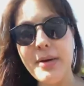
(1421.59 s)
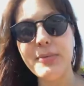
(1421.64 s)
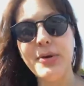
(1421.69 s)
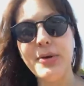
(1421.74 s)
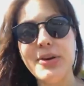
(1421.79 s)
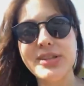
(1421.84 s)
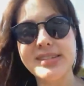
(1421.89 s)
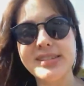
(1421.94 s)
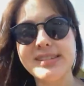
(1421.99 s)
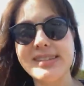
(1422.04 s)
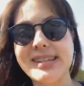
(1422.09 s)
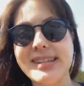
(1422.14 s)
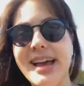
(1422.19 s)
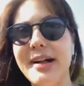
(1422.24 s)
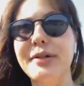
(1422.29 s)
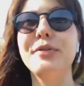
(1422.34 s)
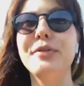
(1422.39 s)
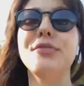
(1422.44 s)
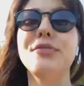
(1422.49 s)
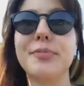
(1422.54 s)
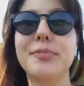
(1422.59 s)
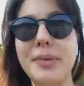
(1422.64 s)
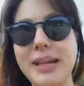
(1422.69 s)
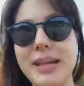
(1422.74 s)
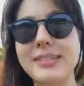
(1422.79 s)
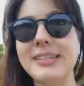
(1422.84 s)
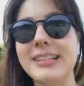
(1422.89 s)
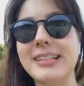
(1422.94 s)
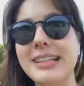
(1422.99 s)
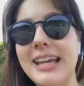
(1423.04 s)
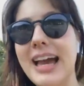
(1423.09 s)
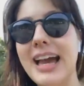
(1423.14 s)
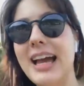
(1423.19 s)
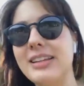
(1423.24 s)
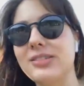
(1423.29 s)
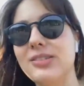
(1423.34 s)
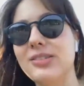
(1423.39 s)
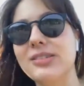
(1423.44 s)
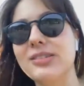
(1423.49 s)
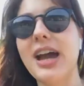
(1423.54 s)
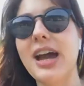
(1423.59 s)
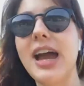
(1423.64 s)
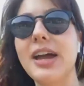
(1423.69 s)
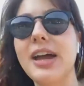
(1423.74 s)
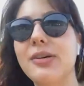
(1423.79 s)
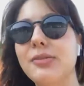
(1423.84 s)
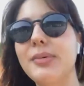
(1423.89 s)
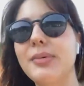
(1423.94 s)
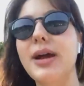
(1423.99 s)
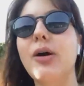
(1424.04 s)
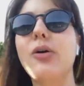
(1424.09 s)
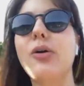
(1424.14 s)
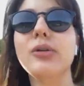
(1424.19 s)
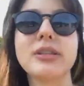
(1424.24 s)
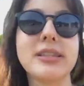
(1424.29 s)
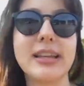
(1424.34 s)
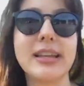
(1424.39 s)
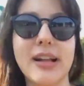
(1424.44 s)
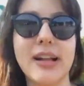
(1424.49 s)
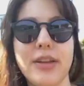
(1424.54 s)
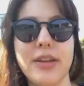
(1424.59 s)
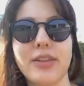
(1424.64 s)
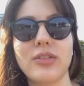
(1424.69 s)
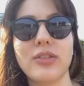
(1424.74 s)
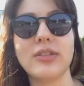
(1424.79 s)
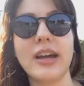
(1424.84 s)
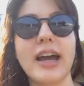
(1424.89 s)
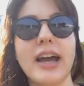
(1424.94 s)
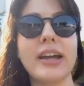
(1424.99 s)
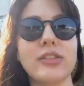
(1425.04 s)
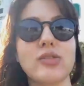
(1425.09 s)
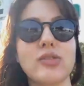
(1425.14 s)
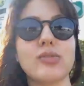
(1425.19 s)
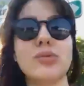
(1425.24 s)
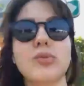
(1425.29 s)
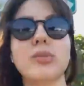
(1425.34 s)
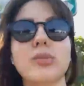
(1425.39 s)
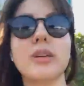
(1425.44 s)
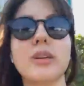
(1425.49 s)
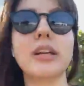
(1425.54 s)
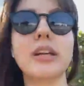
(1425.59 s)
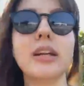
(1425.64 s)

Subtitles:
worst self basically had to die, or my old self had to die to